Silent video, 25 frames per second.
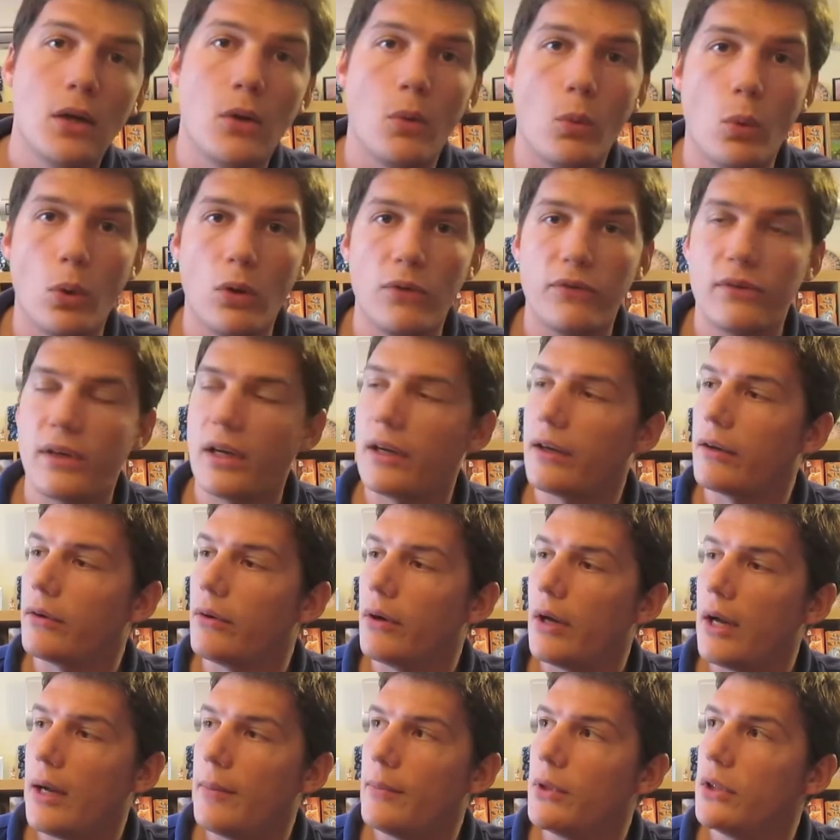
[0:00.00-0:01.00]
Wolfgang
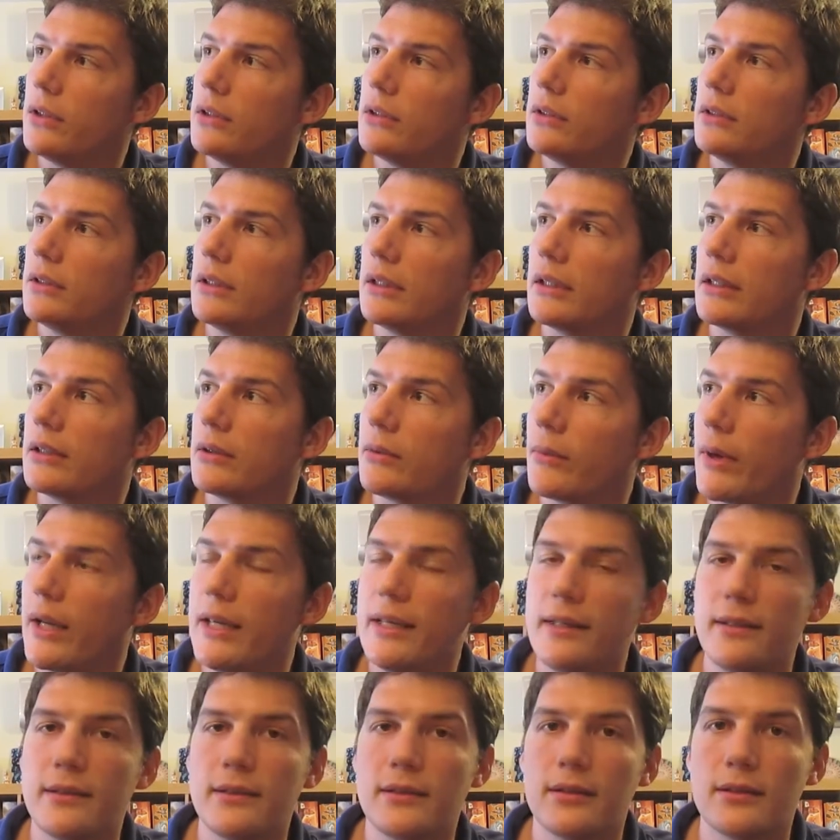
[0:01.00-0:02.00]
Kramer,
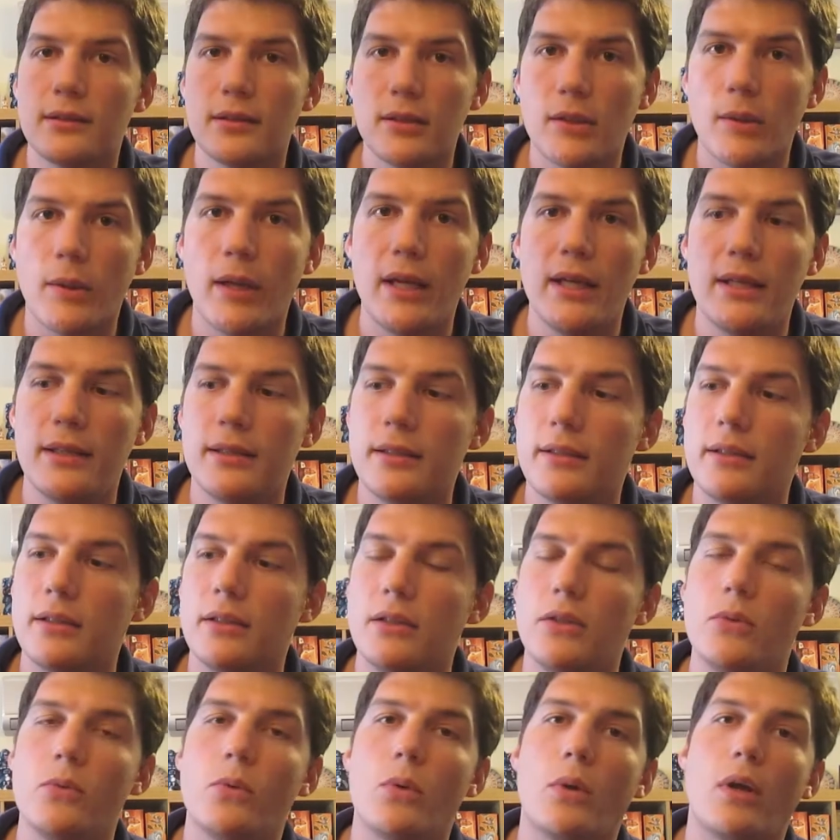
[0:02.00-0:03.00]
great
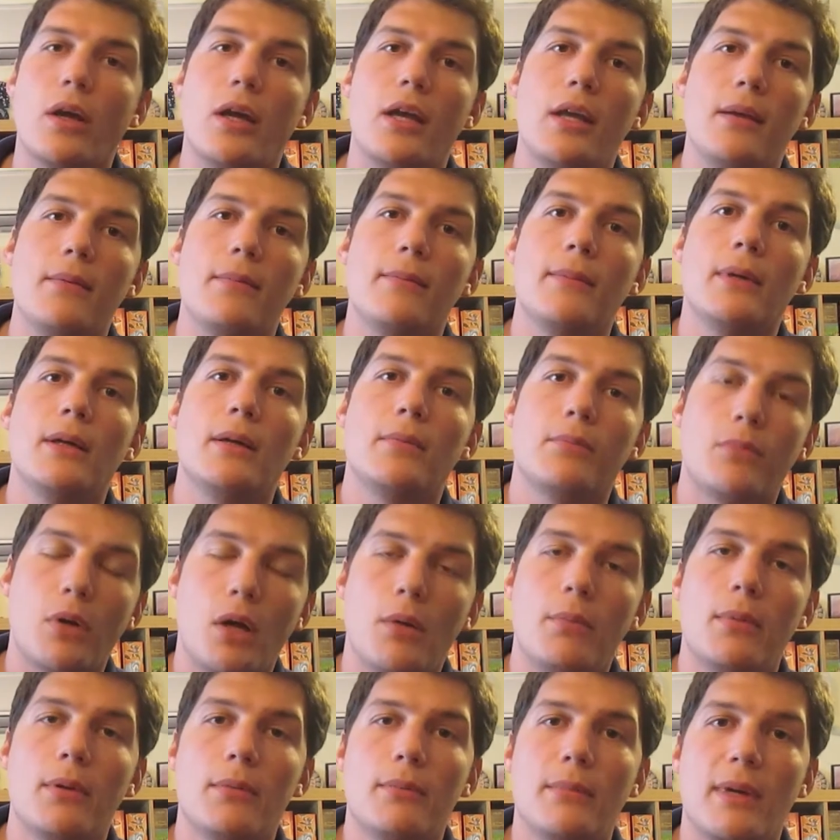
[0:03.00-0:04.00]
Eurogame,
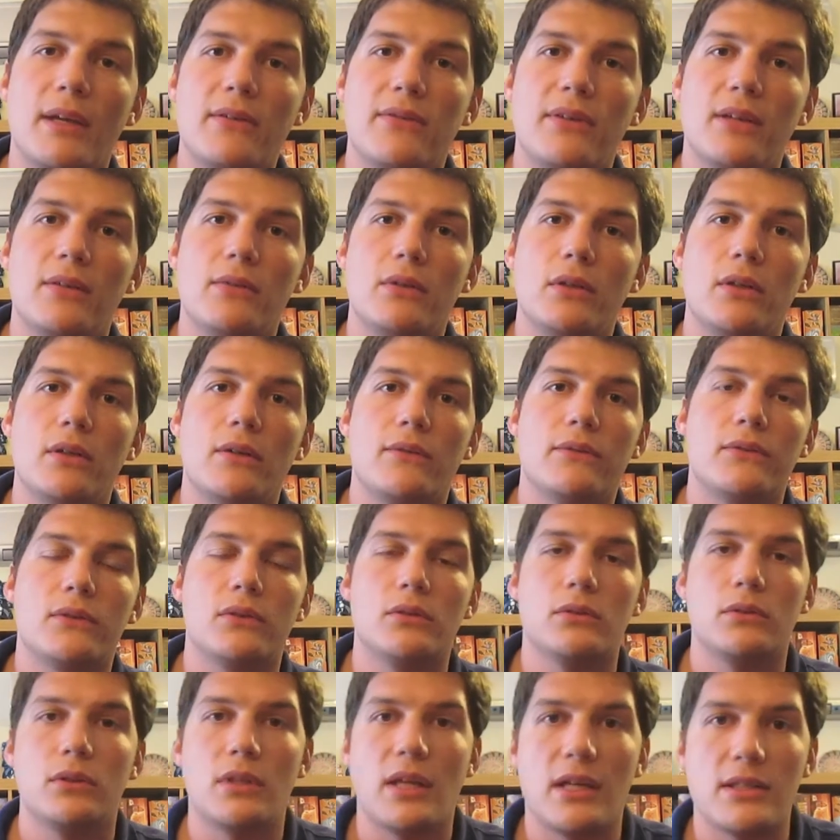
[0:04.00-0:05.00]
probably my favorite of
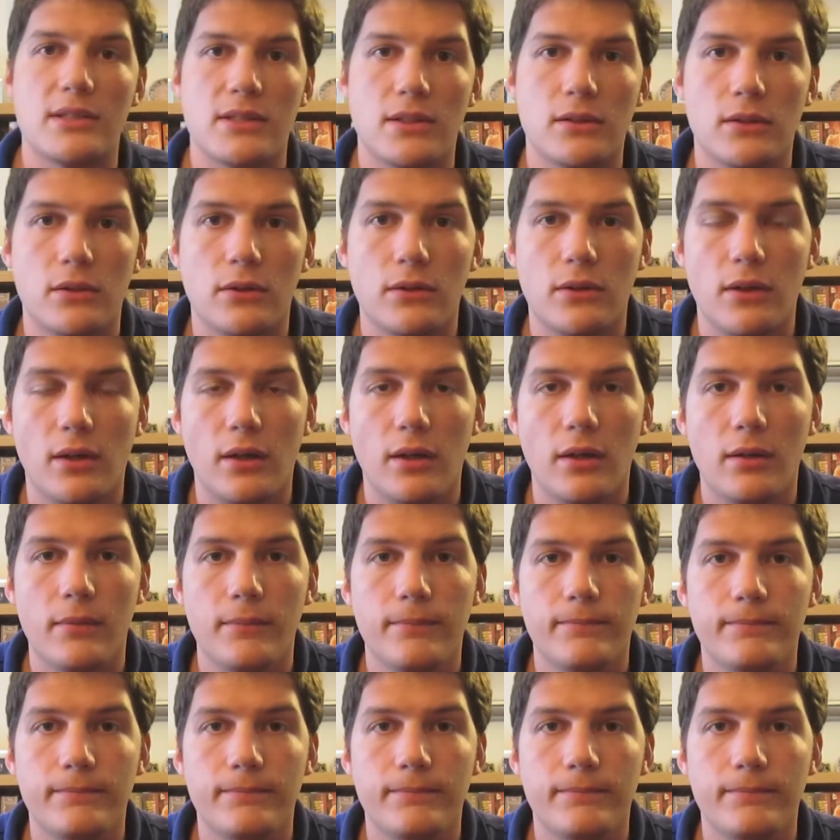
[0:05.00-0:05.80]
2013.